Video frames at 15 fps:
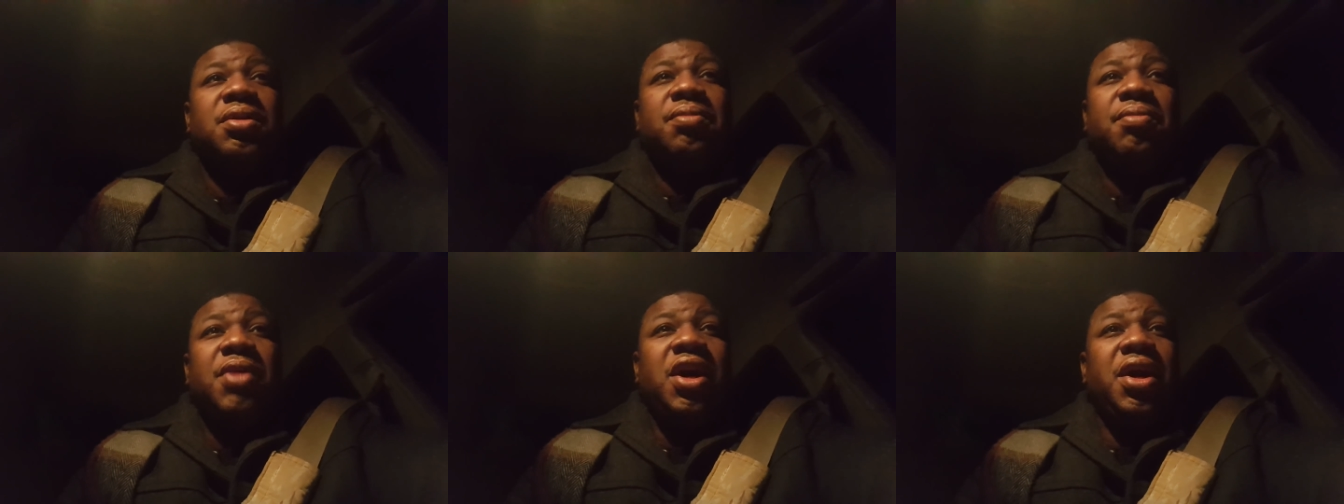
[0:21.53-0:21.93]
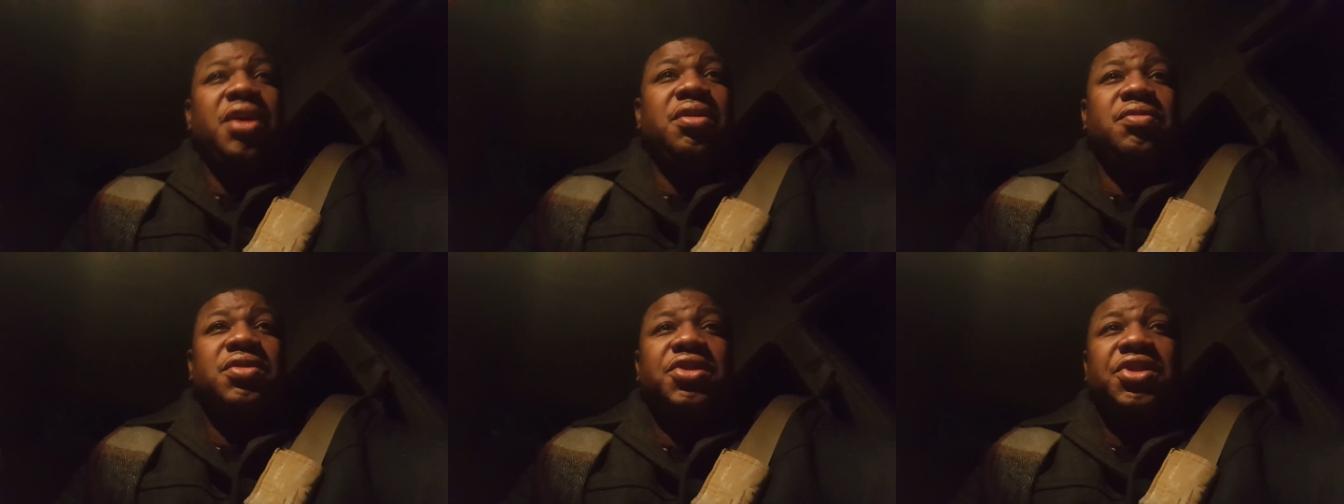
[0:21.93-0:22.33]

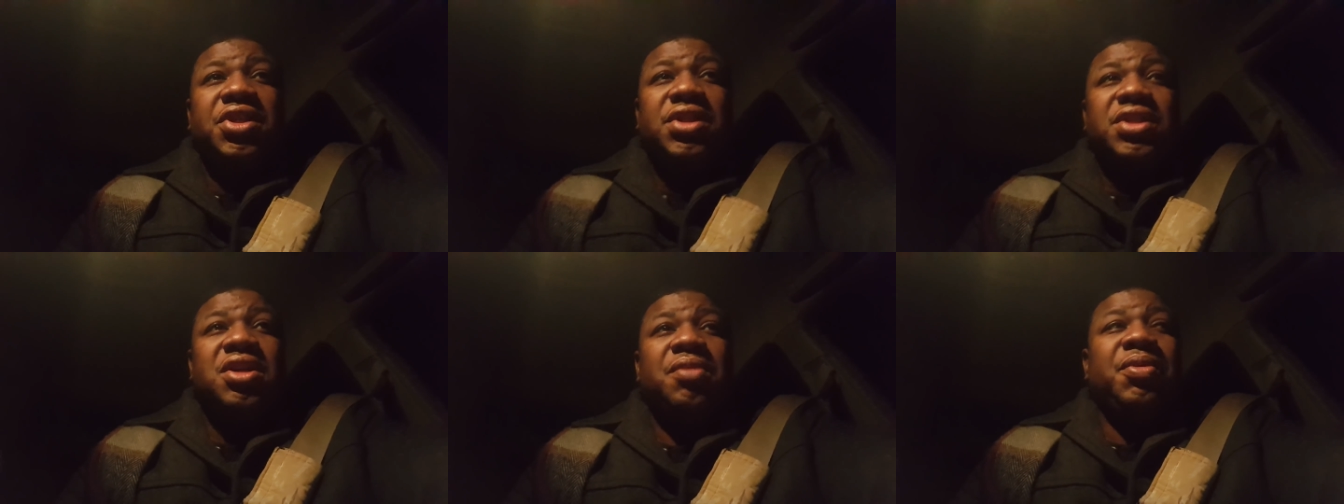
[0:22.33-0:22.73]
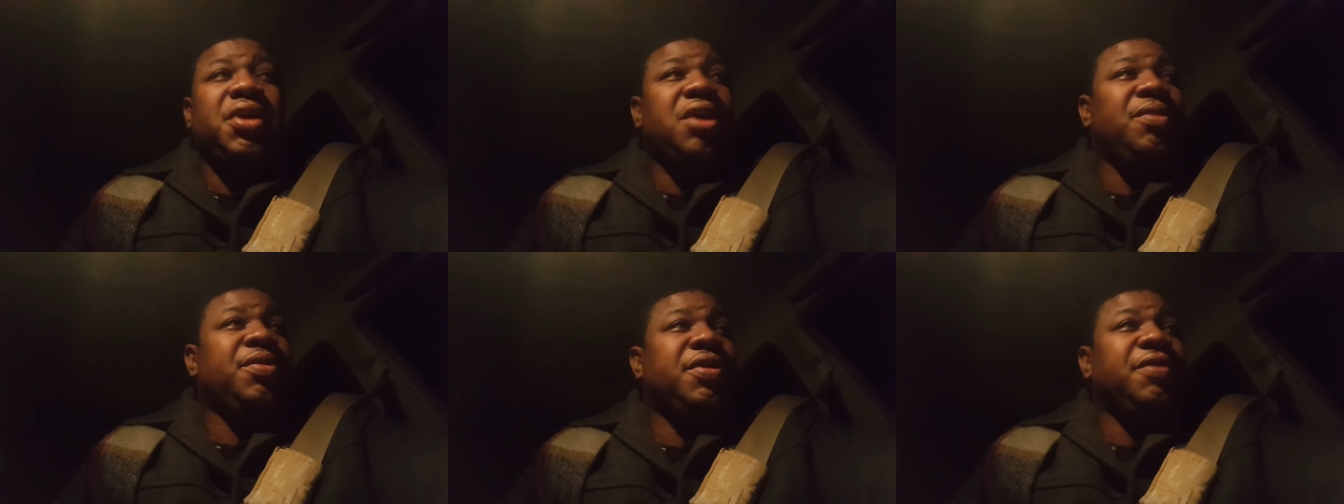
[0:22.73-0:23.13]
Maya was just coming
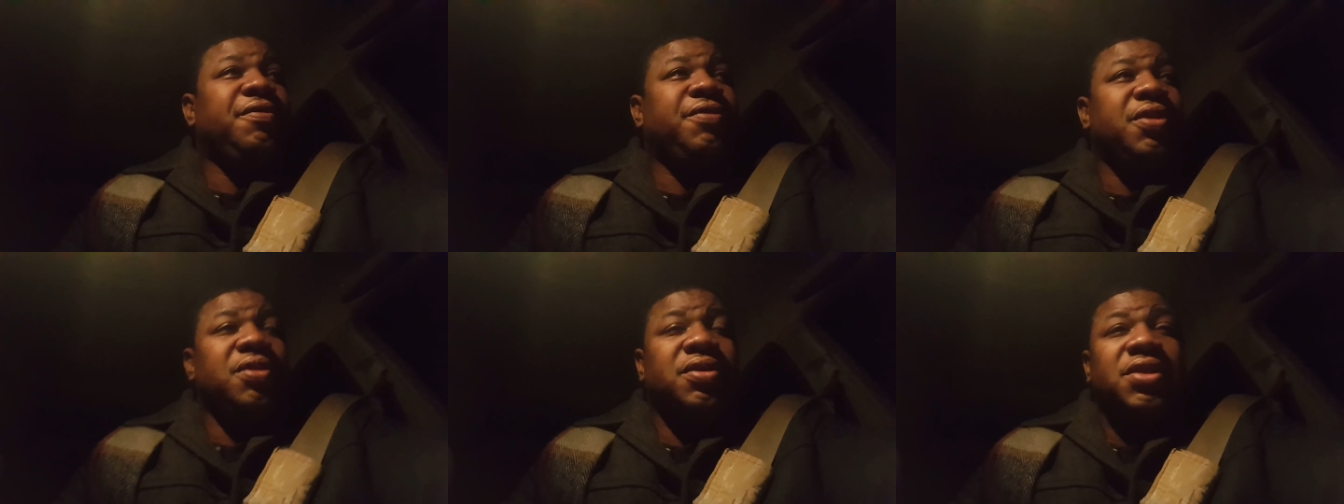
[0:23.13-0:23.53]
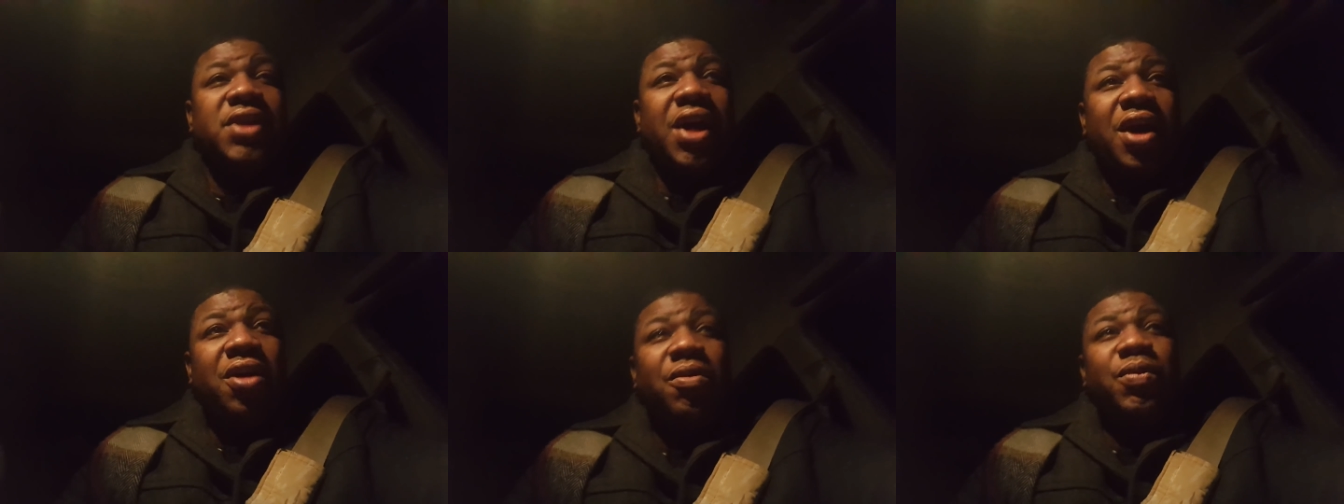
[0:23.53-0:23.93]
out with her first
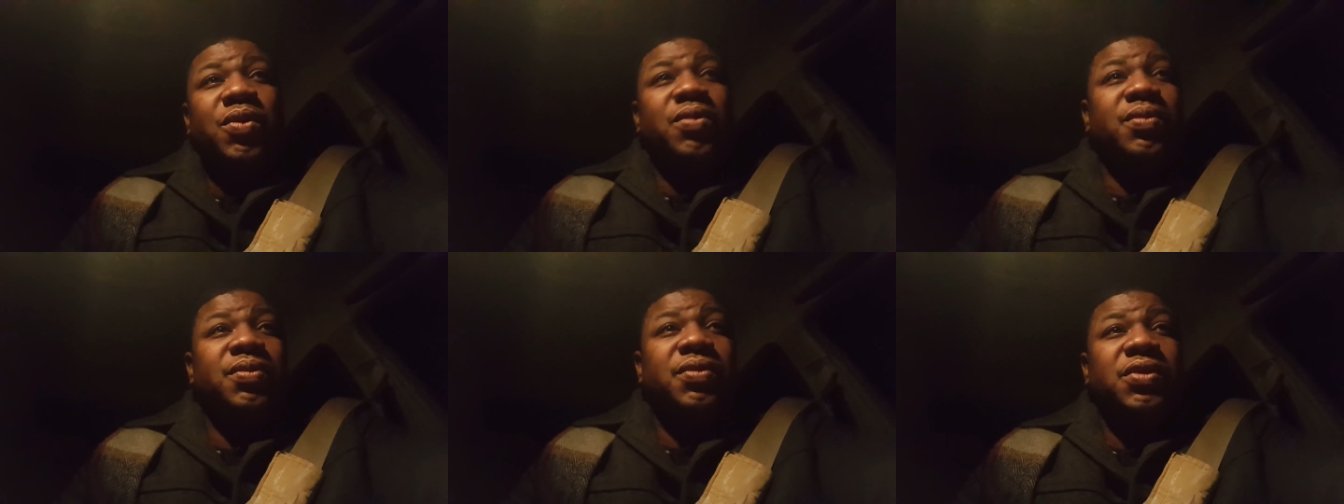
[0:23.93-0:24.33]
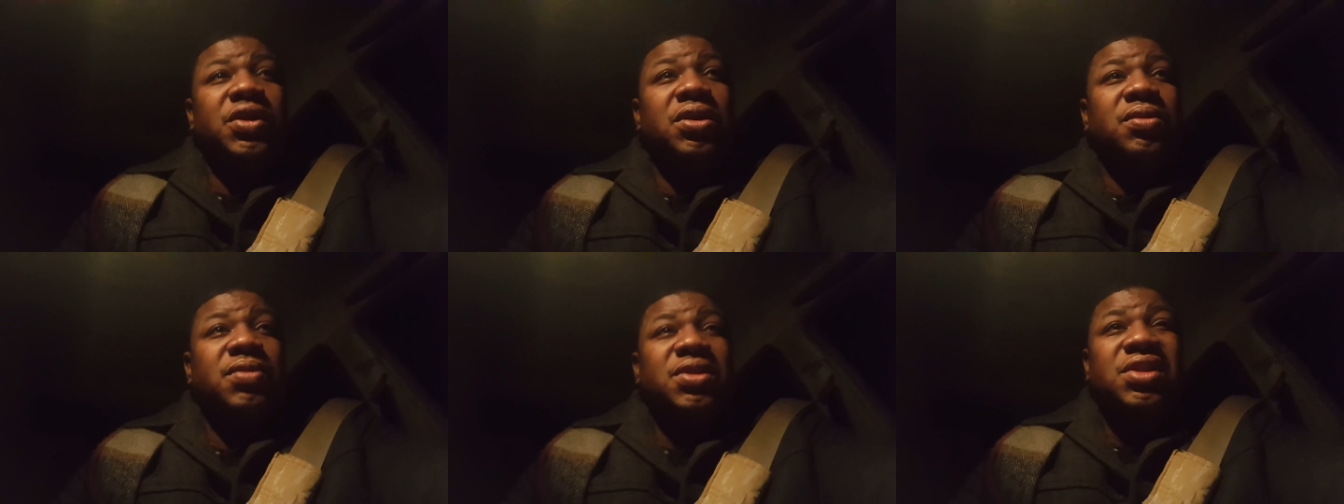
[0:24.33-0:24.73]
album.
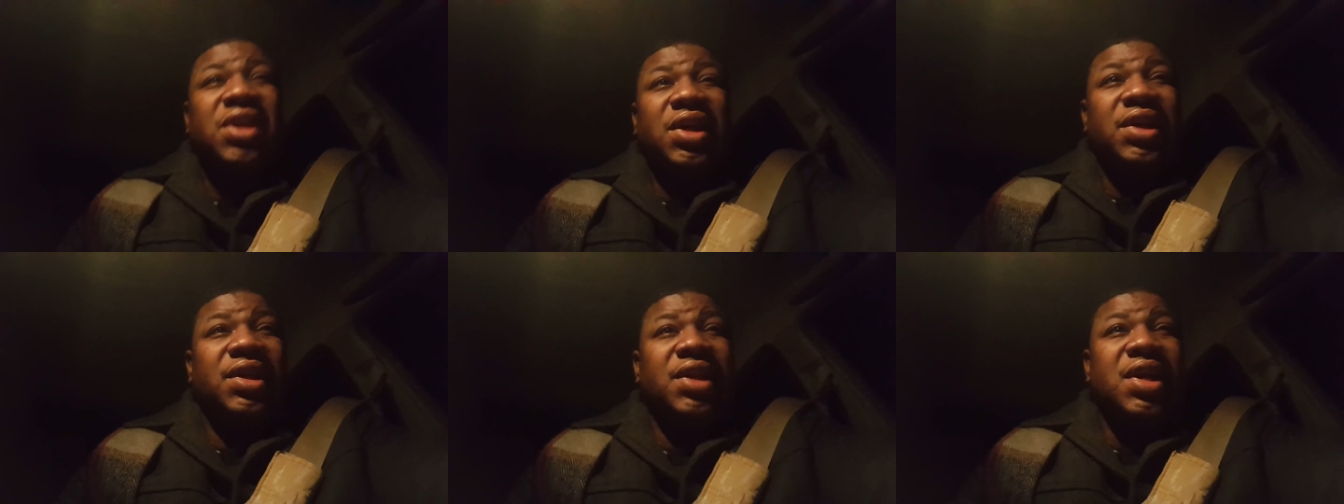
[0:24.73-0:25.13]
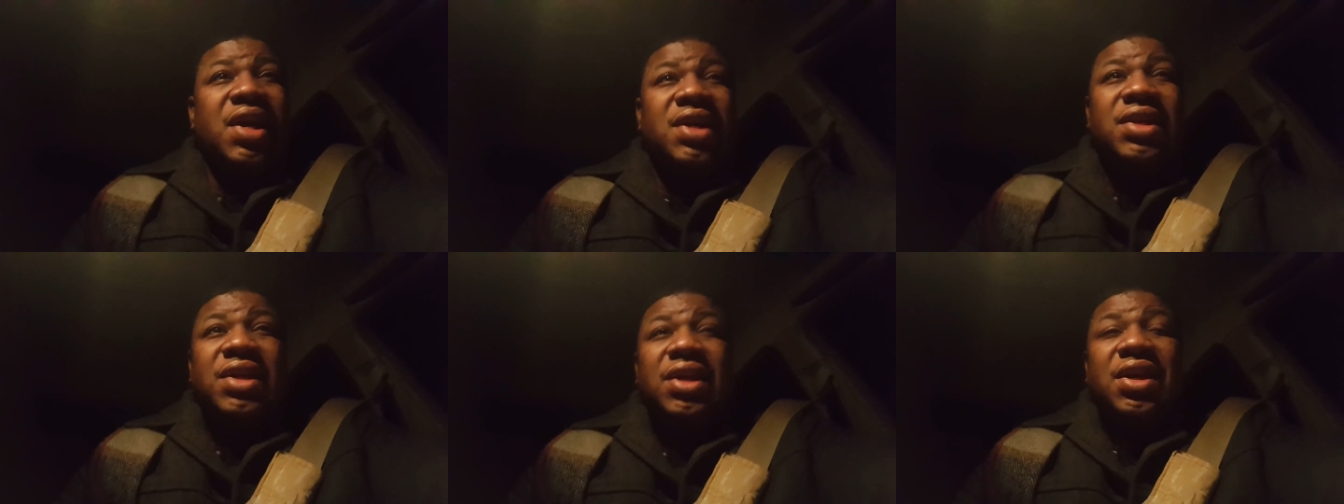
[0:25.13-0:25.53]
It was like
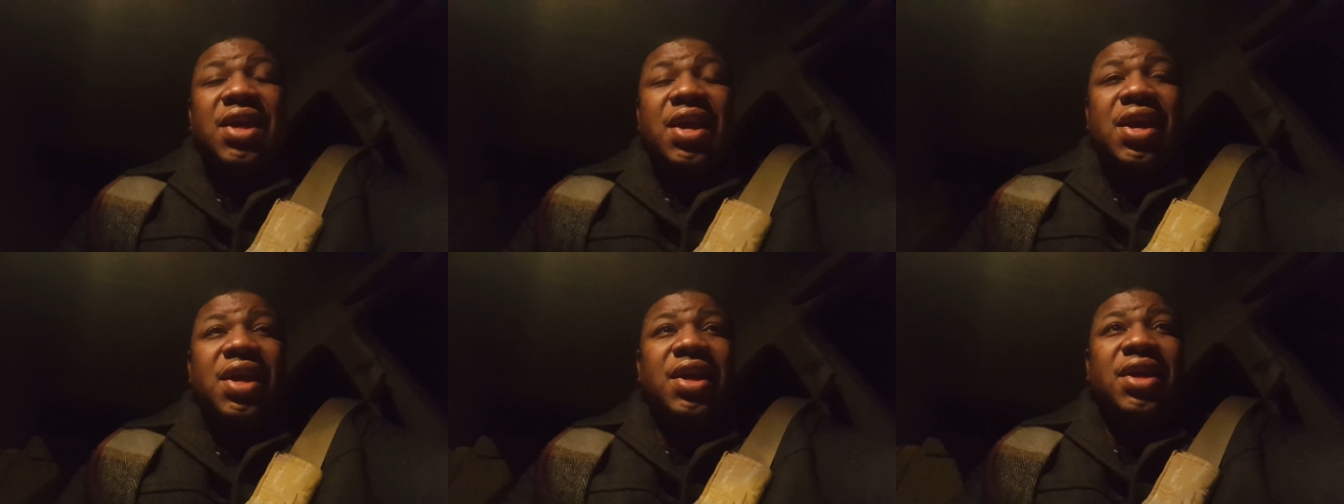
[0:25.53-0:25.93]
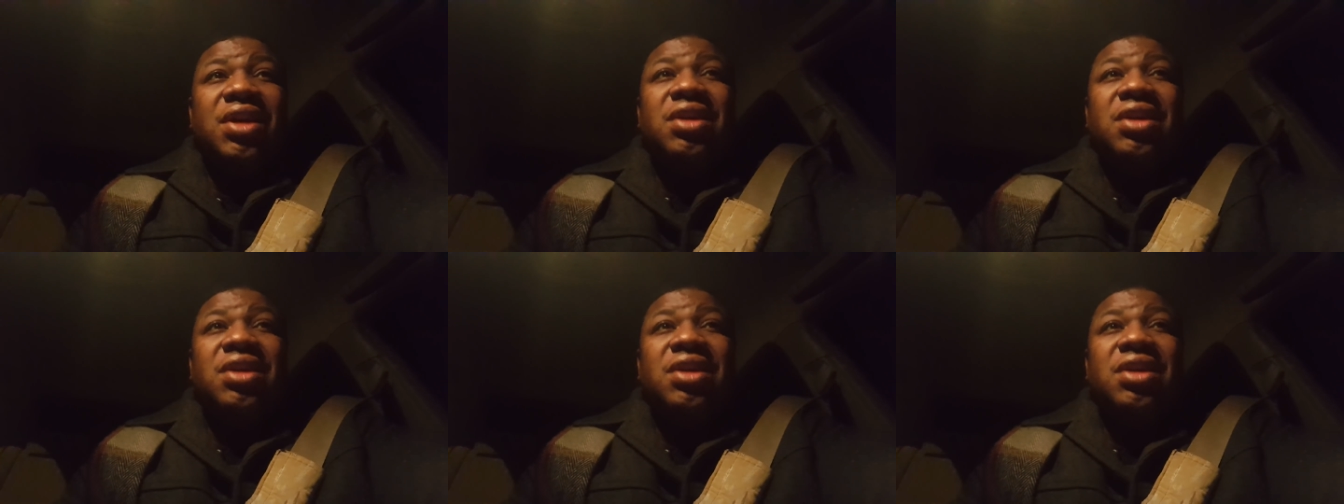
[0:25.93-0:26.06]
98.